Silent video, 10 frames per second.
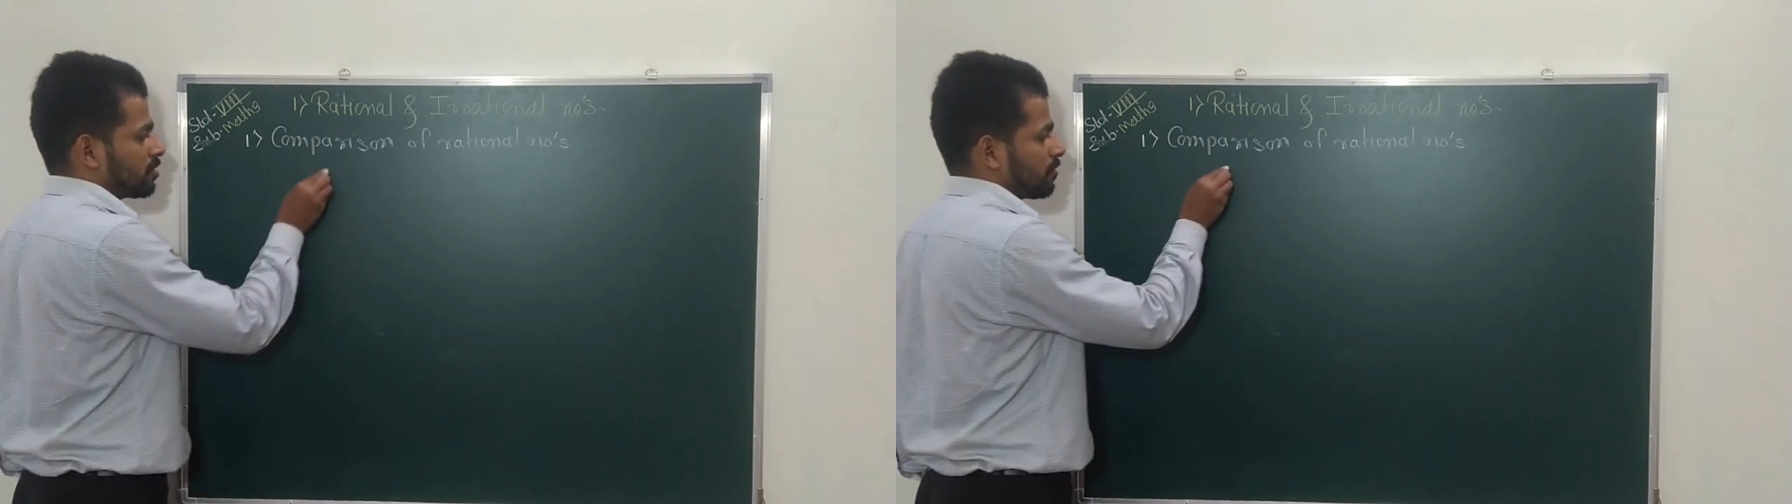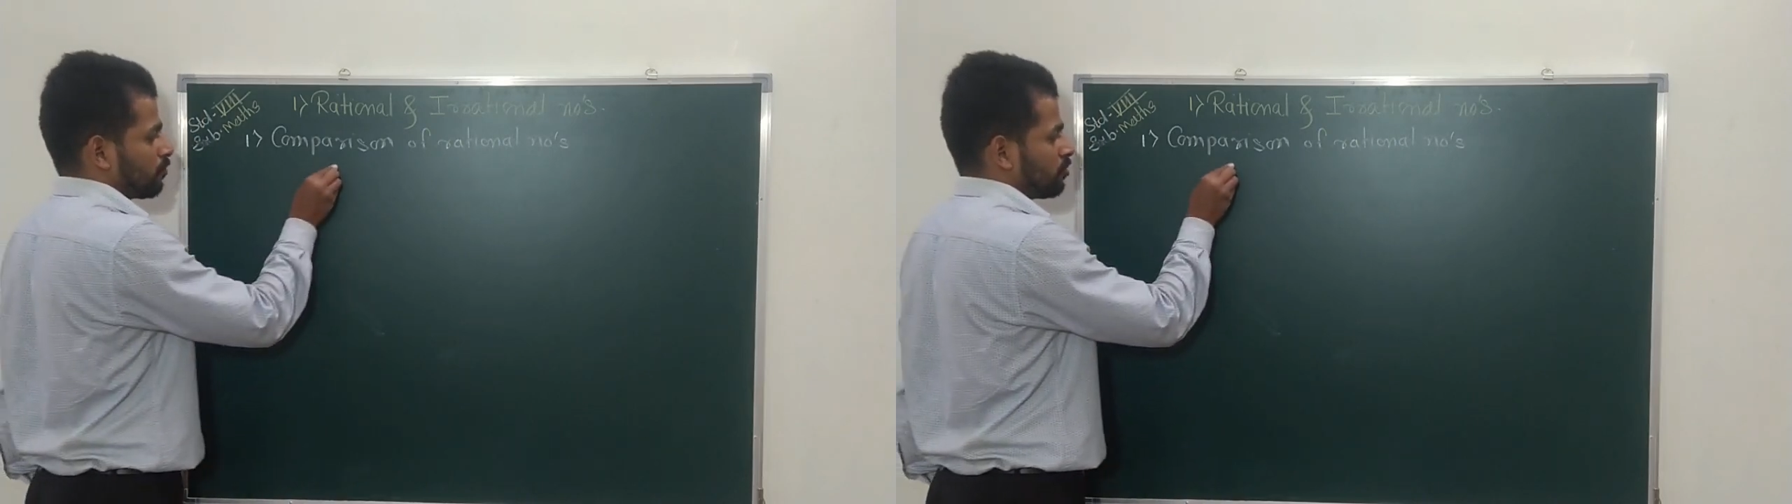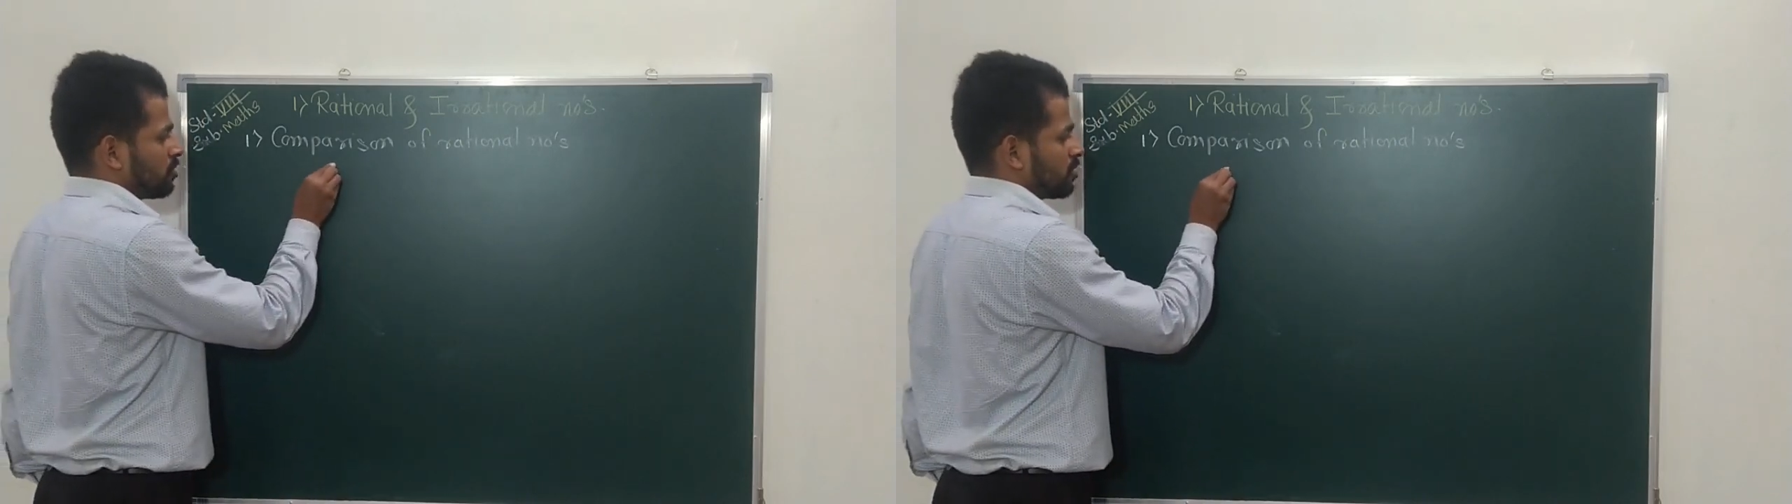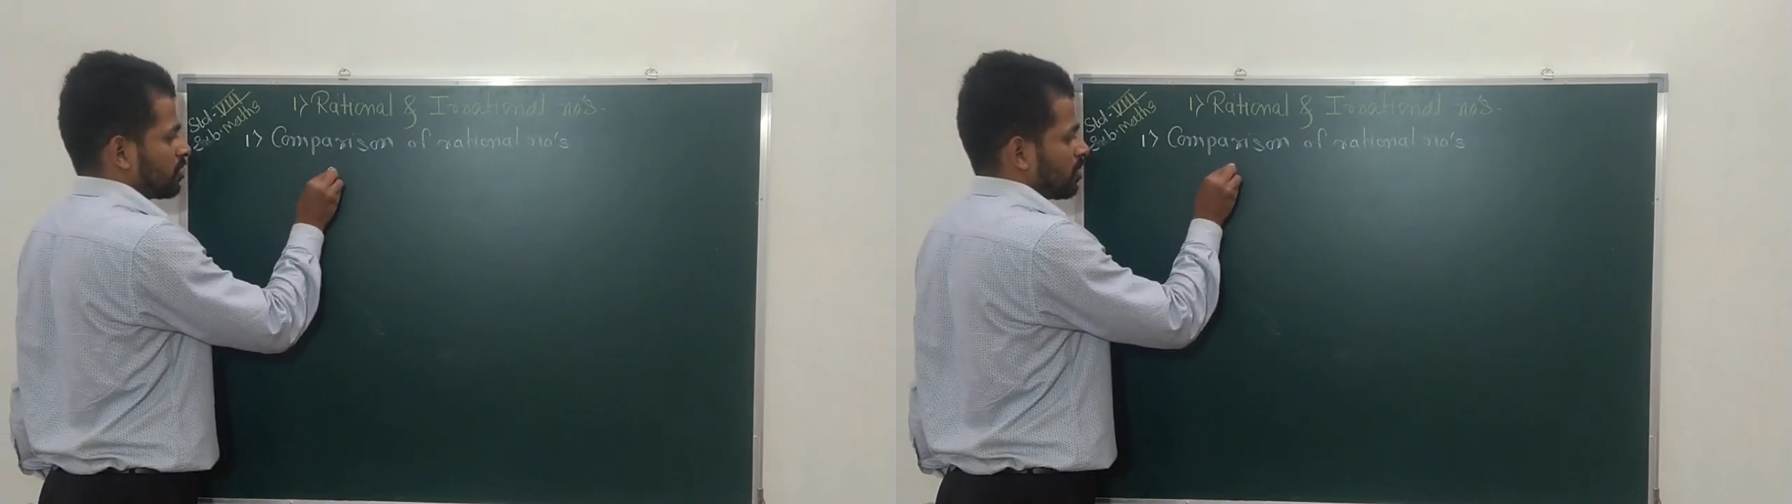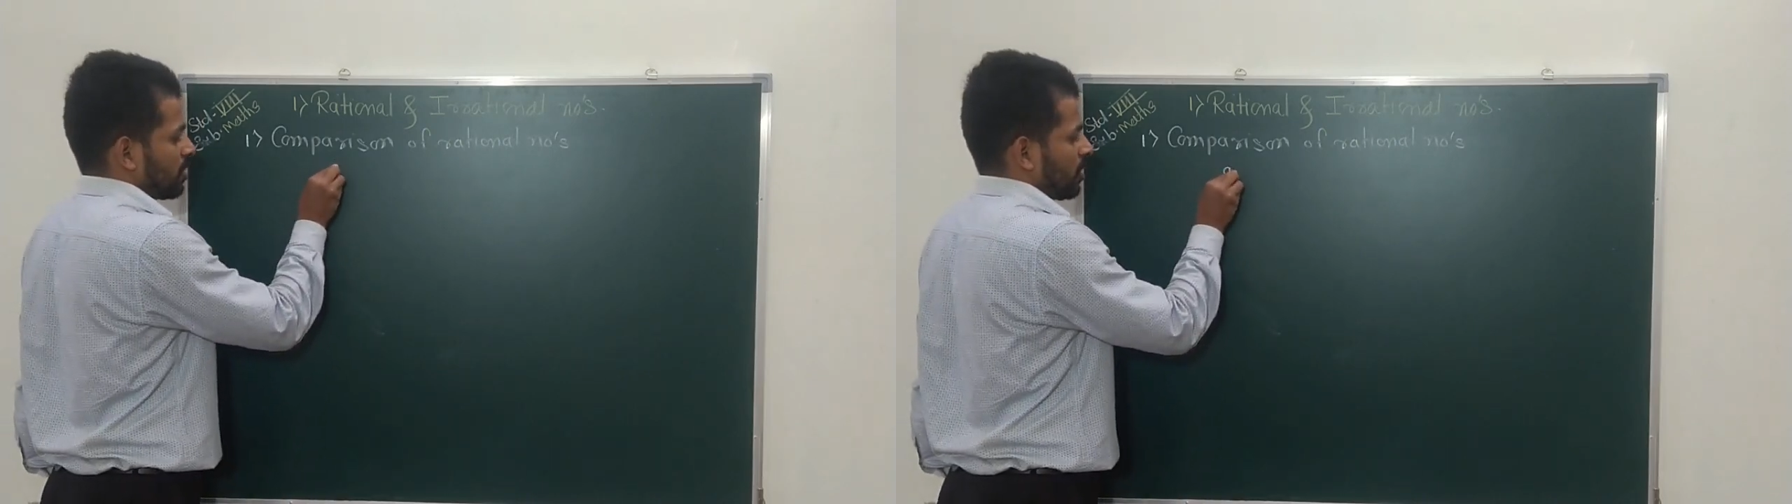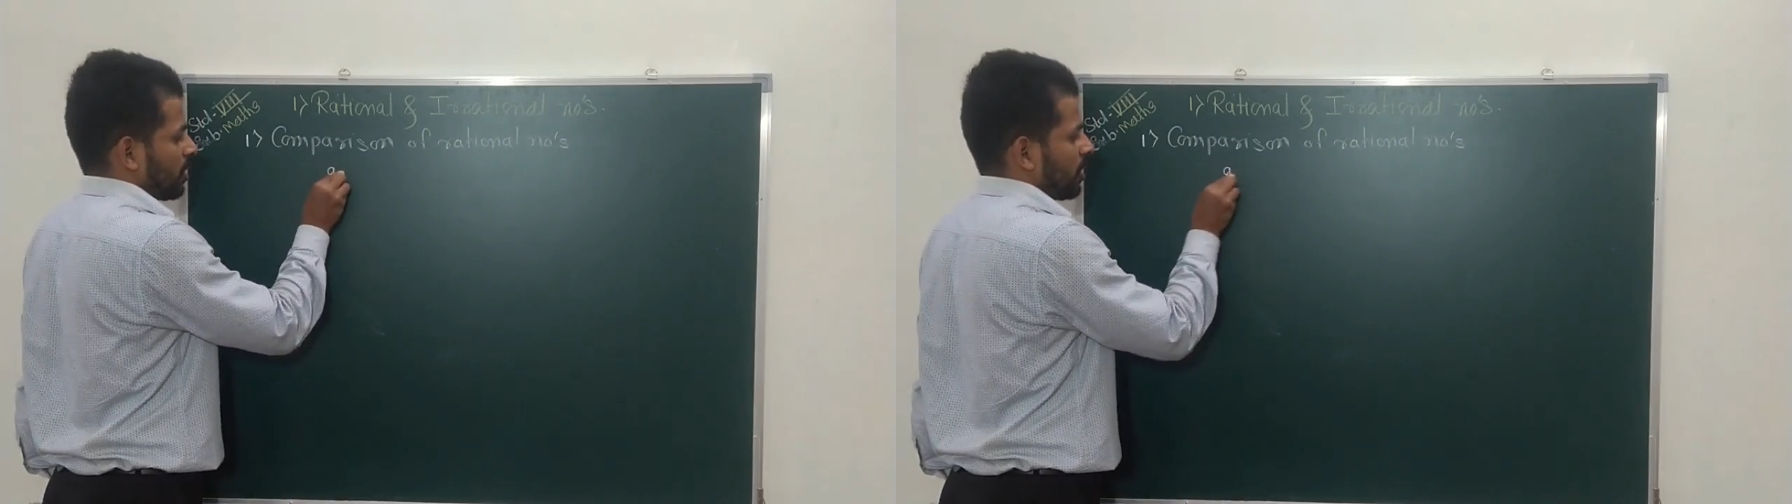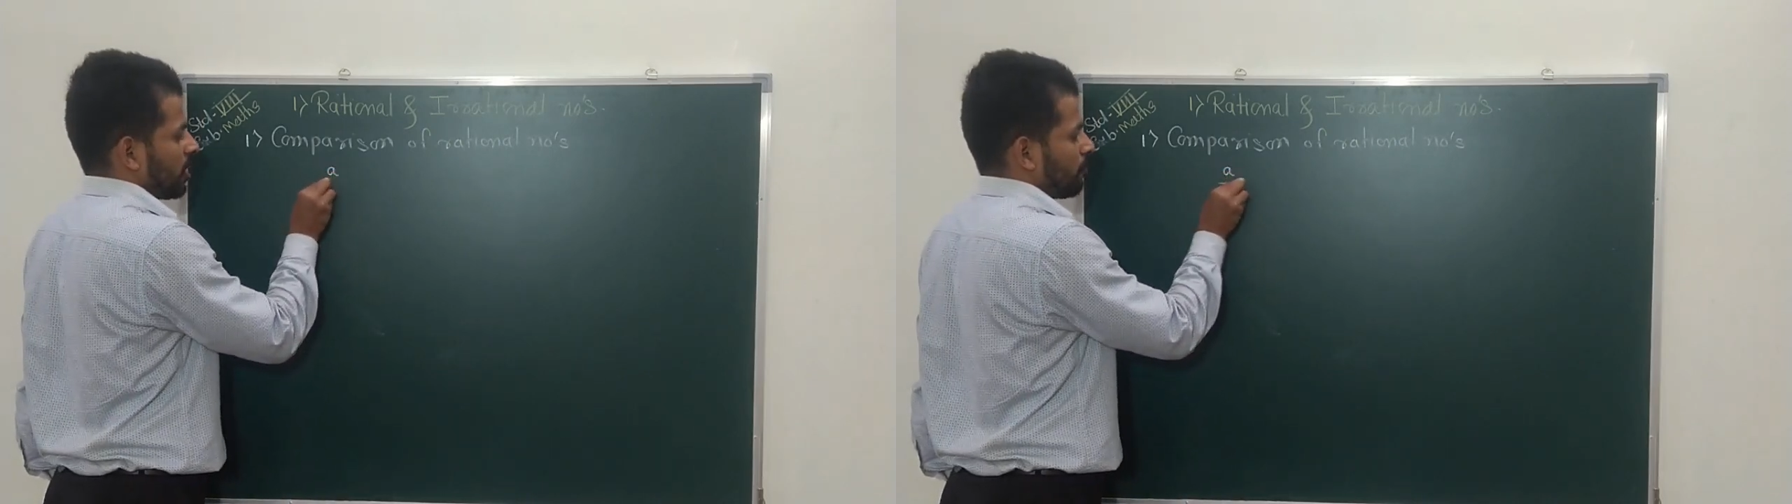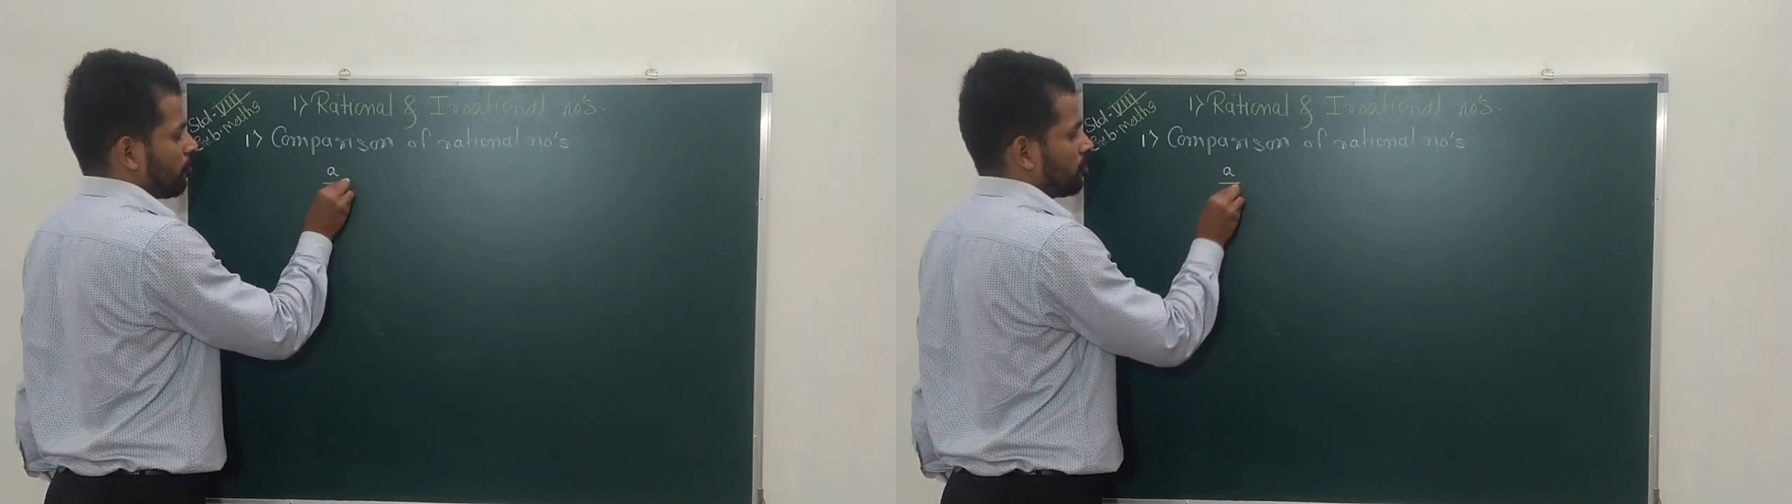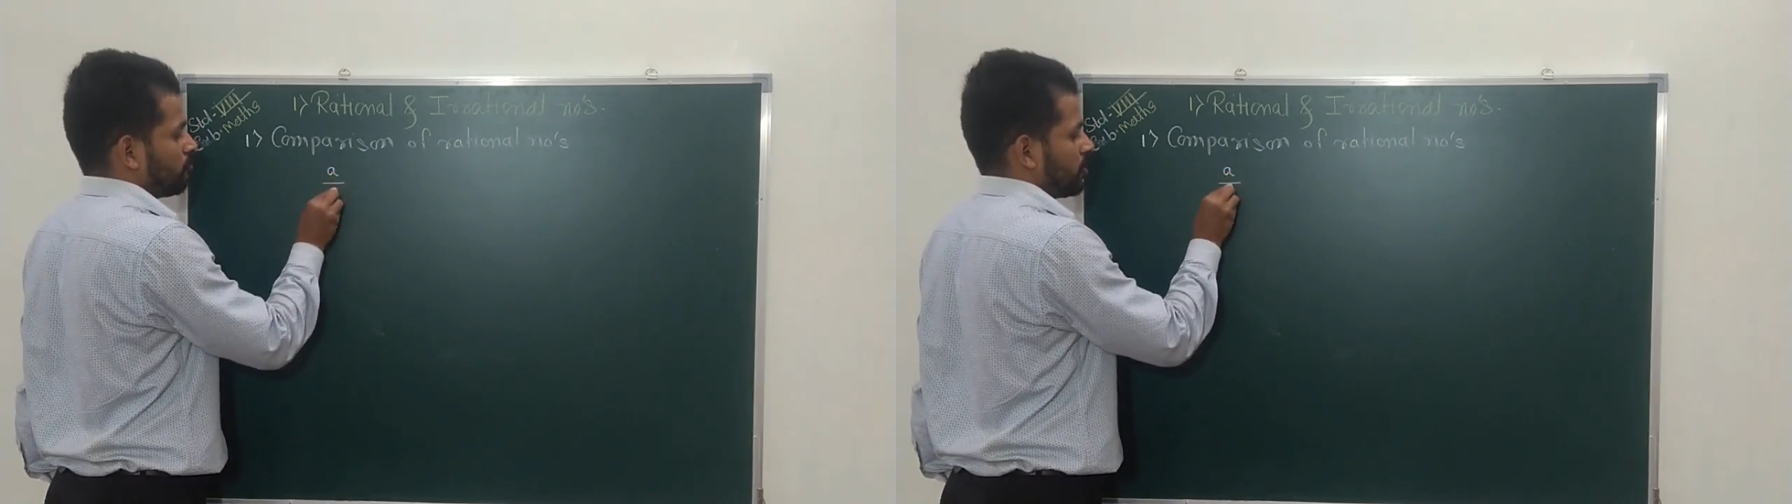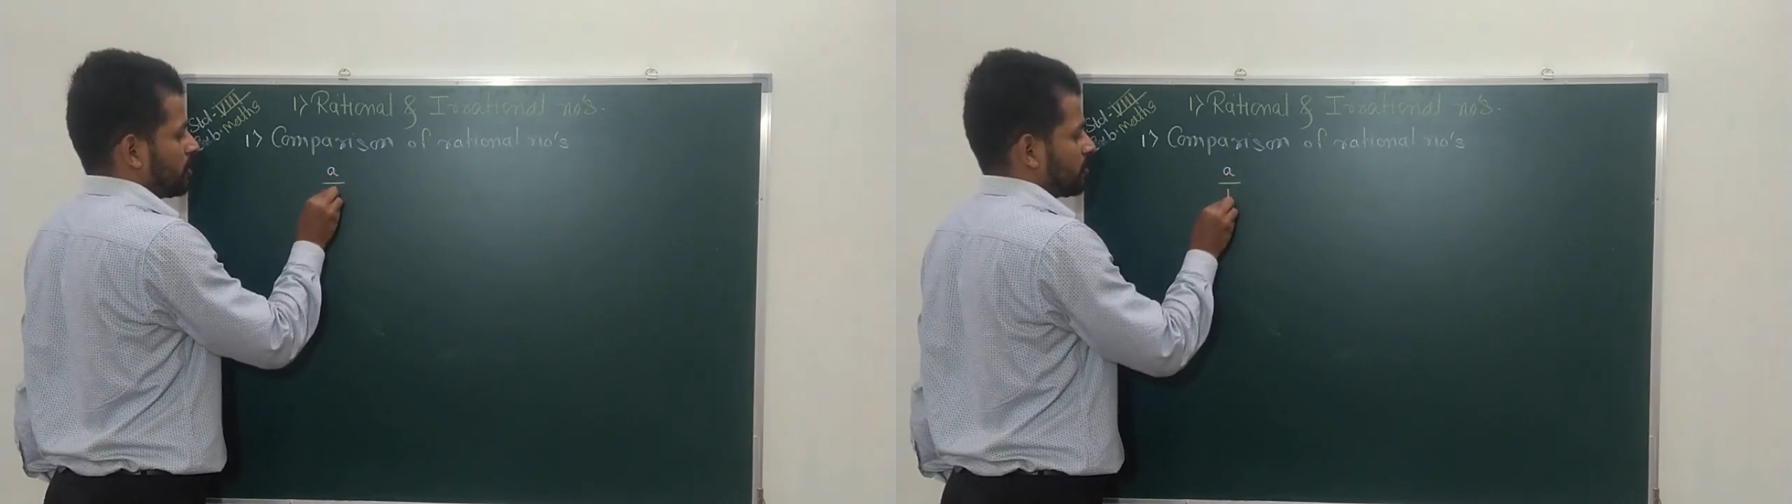suppose a
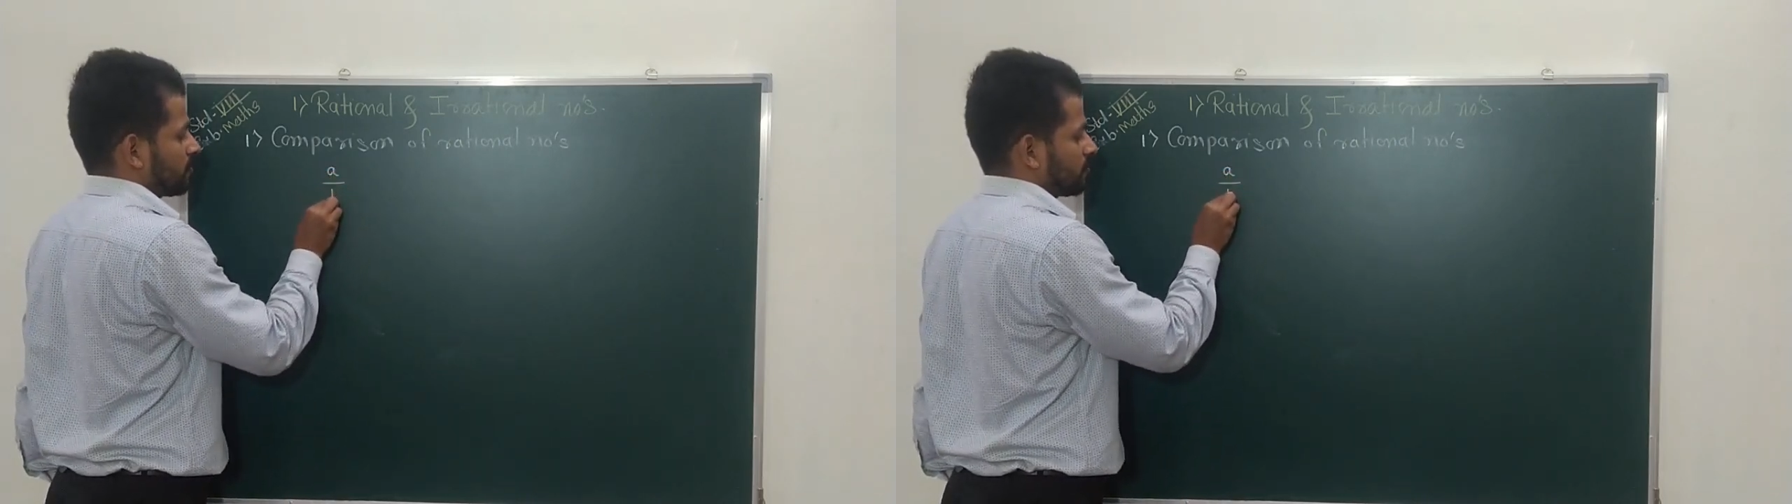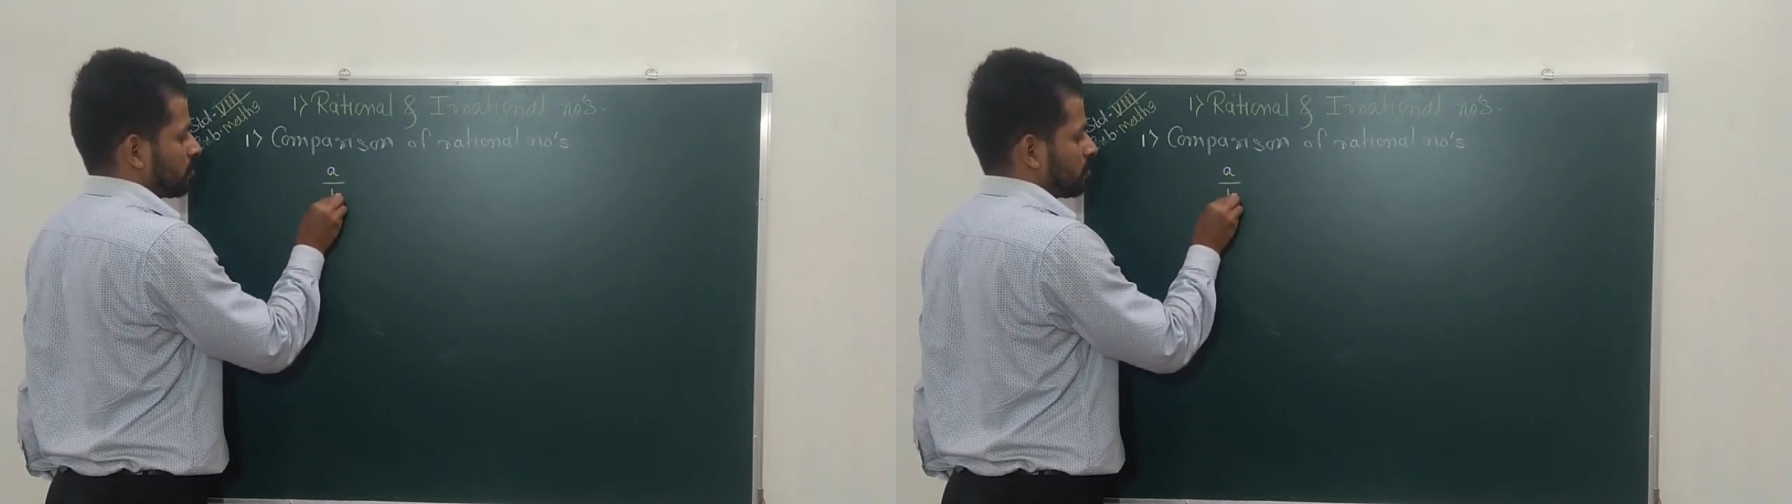upon b.